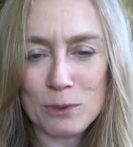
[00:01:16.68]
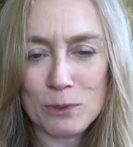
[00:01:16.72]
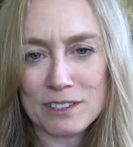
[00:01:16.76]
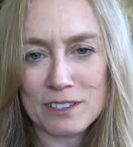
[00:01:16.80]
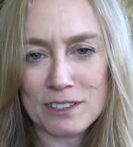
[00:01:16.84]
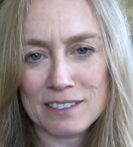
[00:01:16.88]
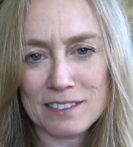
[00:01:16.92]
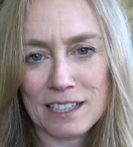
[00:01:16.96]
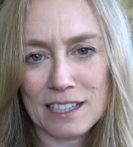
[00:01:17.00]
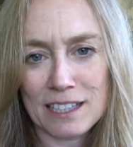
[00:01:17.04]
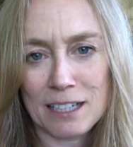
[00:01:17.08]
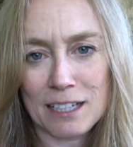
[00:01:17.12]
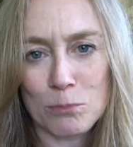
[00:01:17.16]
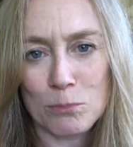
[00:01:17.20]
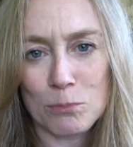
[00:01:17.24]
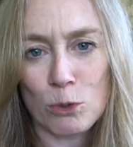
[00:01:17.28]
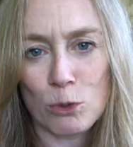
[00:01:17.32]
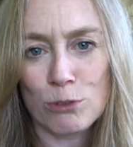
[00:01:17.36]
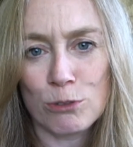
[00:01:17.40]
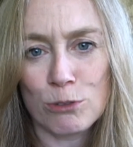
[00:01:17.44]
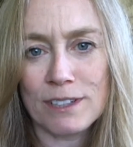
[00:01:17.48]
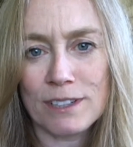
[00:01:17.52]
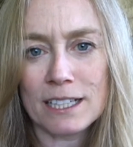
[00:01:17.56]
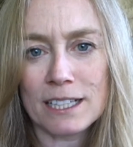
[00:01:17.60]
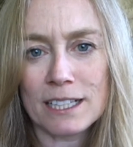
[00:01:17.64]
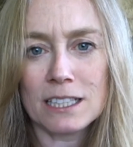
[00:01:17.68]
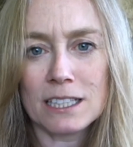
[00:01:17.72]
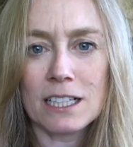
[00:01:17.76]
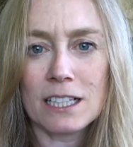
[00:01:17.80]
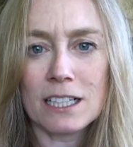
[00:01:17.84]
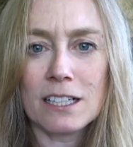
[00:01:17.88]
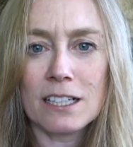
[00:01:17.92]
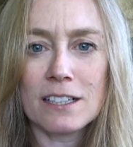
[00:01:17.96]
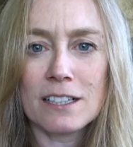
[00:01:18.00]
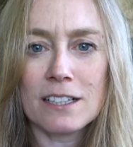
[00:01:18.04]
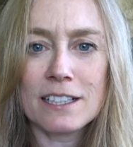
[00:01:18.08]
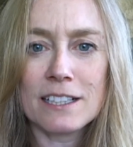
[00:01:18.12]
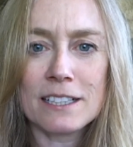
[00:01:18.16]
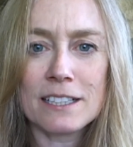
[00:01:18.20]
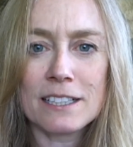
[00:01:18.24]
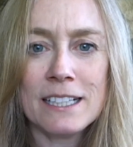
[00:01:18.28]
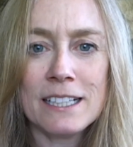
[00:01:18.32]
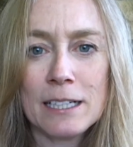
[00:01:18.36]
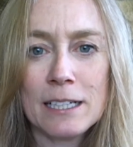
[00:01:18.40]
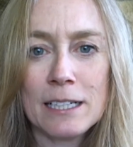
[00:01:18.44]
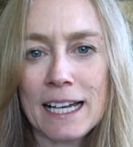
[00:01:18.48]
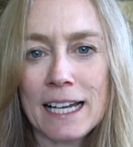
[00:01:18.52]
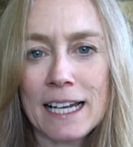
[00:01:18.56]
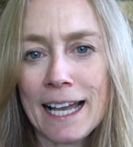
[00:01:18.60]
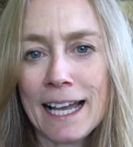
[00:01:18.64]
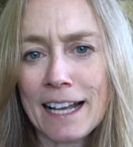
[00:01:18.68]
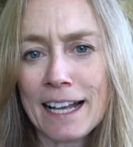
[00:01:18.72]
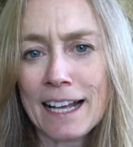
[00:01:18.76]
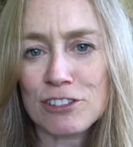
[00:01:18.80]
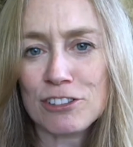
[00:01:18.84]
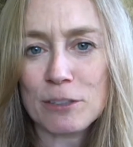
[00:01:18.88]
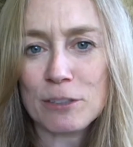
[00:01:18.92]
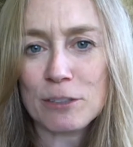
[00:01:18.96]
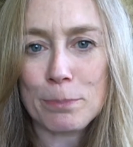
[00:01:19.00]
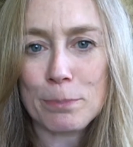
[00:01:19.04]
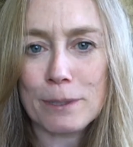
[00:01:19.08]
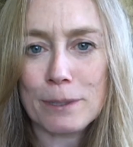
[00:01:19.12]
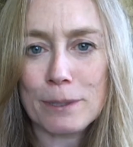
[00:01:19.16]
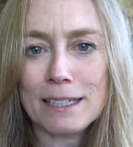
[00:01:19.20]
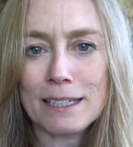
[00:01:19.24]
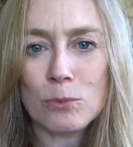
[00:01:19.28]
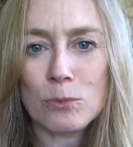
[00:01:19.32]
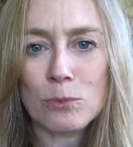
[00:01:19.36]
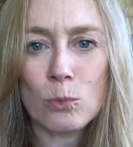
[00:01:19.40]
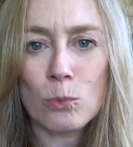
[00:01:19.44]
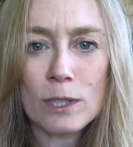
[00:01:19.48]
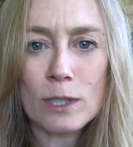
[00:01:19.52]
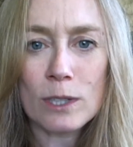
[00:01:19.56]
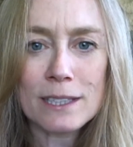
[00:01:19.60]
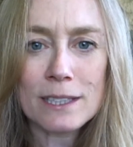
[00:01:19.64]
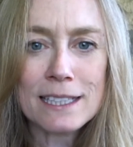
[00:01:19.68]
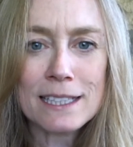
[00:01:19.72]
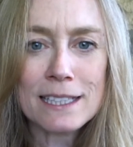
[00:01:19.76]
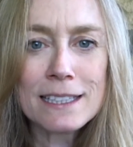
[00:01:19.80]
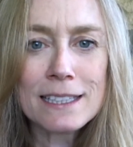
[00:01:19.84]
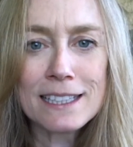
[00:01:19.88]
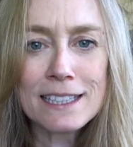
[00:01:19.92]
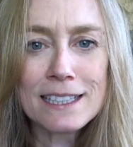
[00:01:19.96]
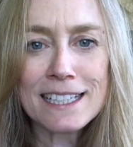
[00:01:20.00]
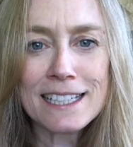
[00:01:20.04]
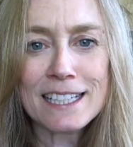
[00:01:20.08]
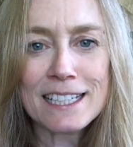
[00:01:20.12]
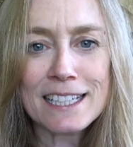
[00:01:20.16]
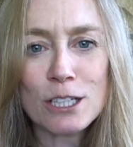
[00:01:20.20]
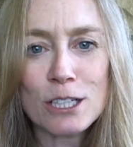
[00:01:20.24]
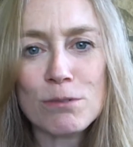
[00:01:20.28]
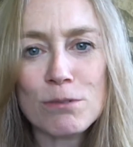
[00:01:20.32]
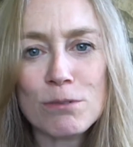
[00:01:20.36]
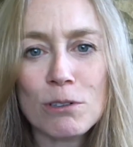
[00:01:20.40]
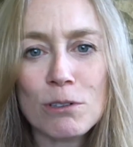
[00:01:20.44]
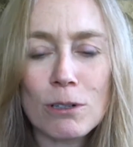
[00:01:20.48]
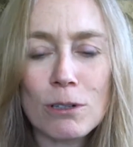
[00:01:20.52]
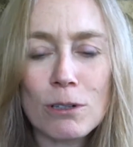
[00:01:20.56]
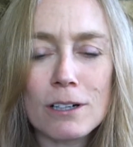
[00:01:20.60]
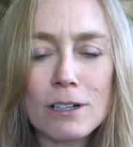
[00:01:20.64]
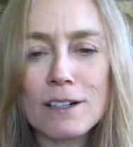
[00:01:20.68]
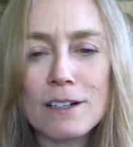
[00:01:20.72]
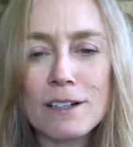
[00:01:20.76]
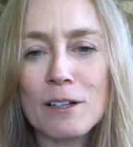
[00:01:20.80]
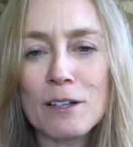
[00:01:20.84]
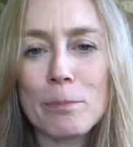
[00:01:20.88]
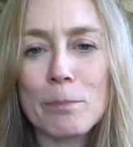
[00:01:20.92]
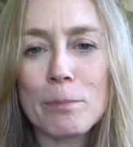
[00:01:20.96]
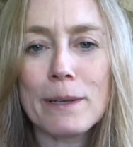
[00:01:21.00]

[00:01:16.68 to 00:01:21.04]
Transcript: was moving along actually pretty willingly overall,